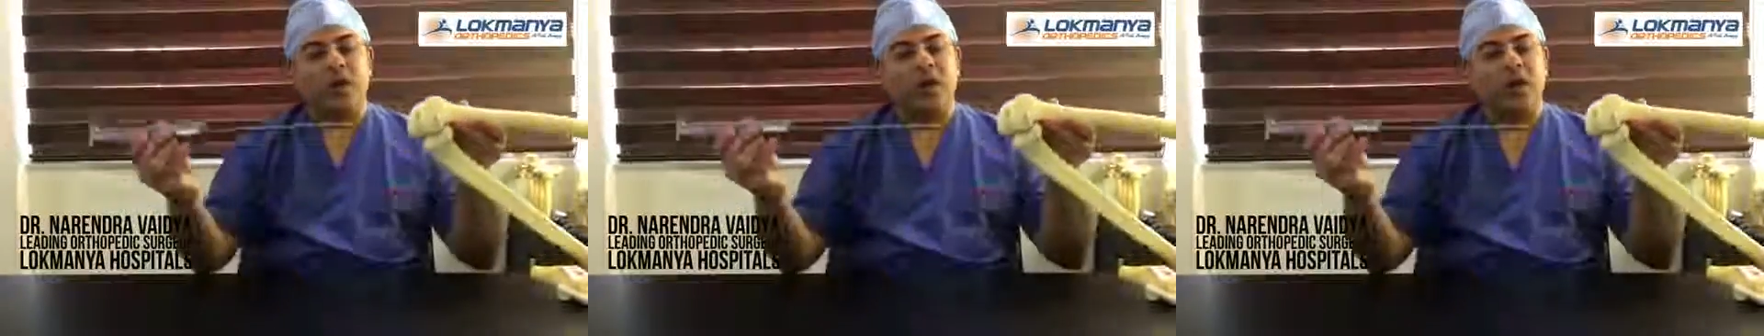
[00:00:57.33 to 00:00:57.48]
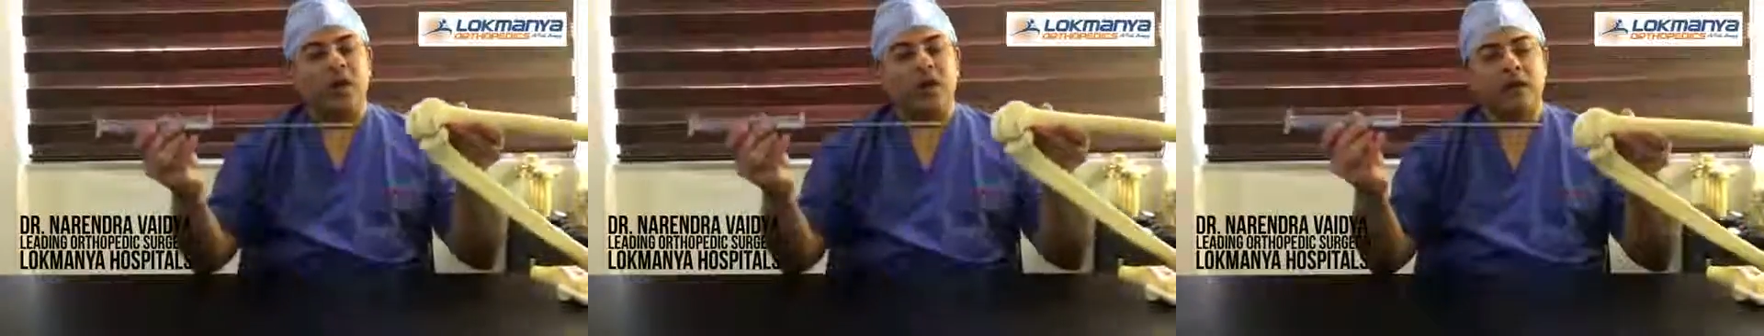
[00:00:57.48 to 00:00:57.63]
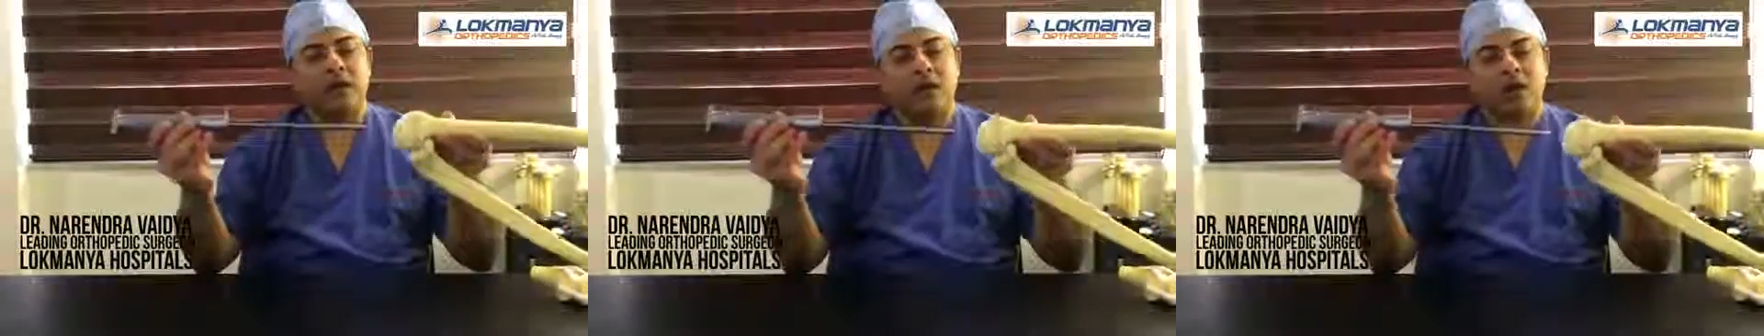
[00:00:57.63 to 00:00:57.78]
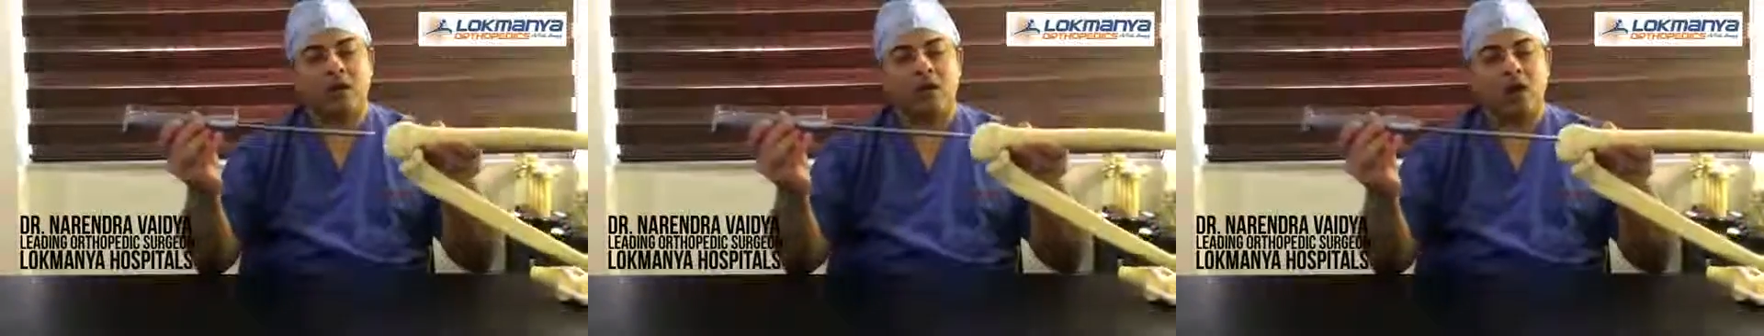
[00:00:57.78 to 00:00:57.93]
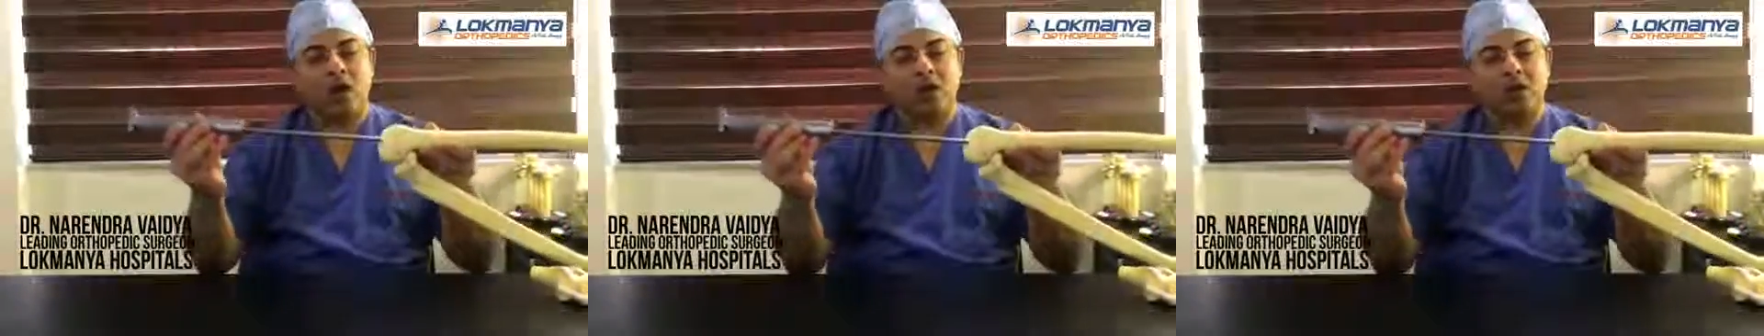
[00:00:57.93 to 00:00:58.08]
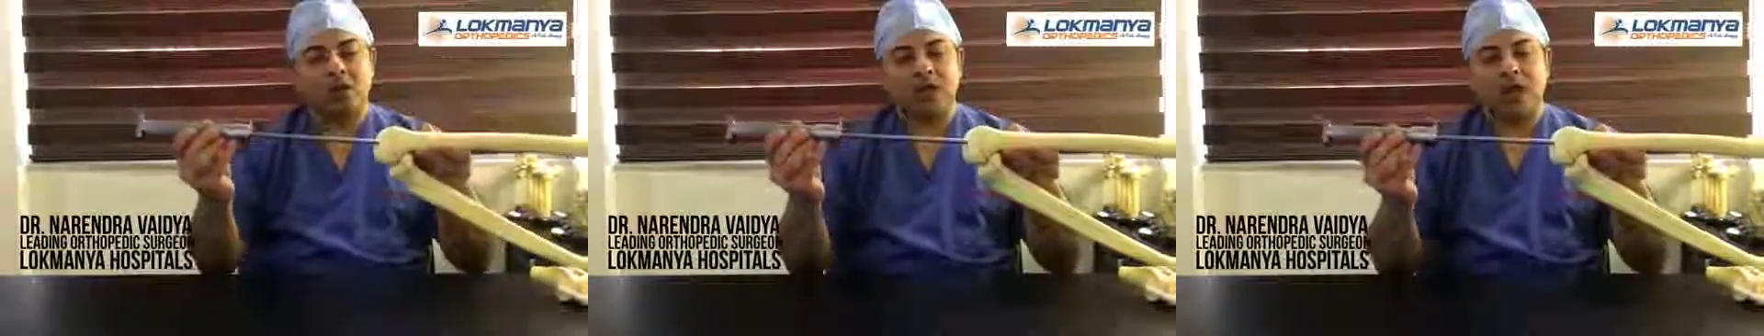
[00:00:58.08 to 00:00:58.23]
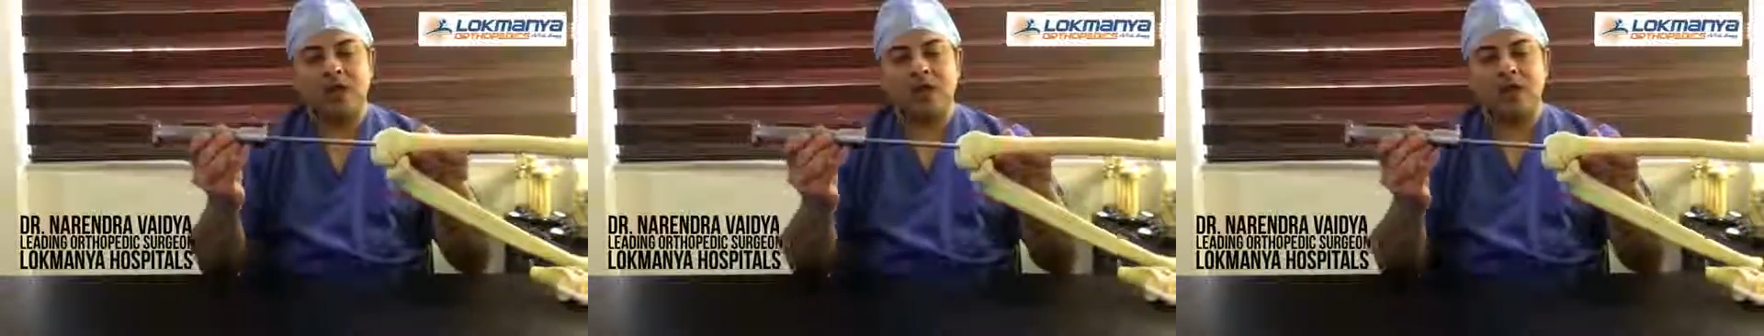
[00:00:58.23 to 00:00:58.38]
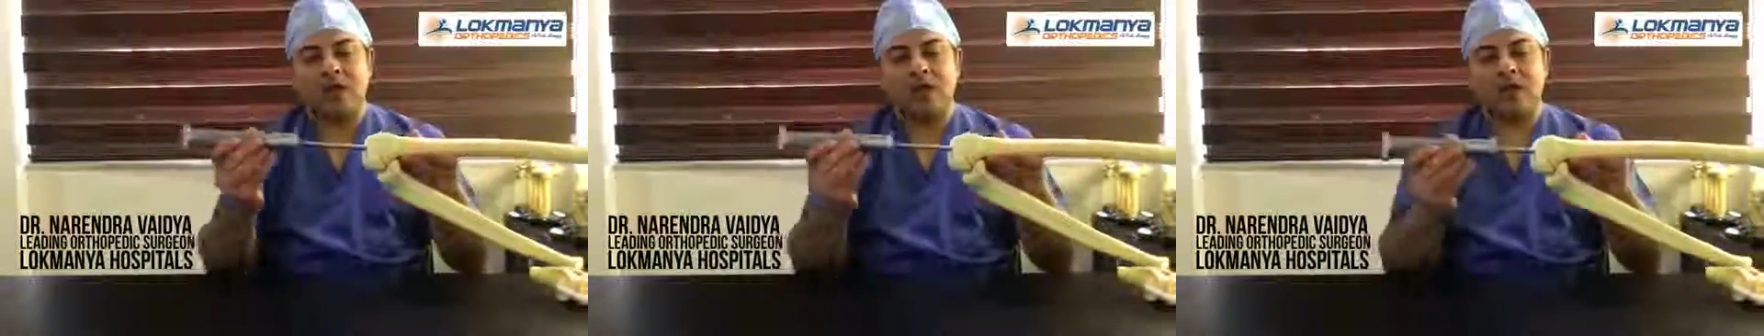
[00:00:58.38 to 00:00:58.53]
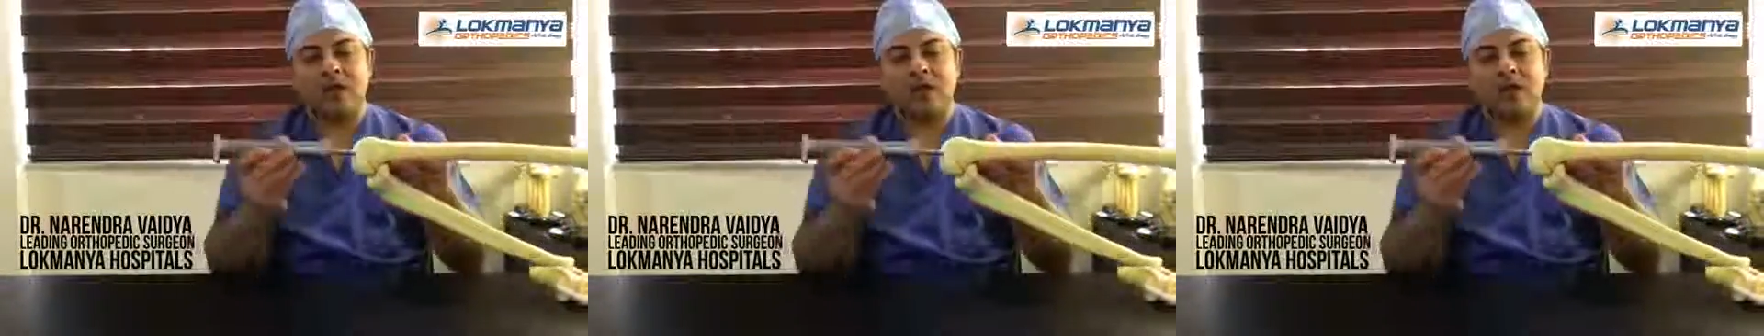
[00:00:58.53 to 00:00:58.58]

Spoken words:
putting rods like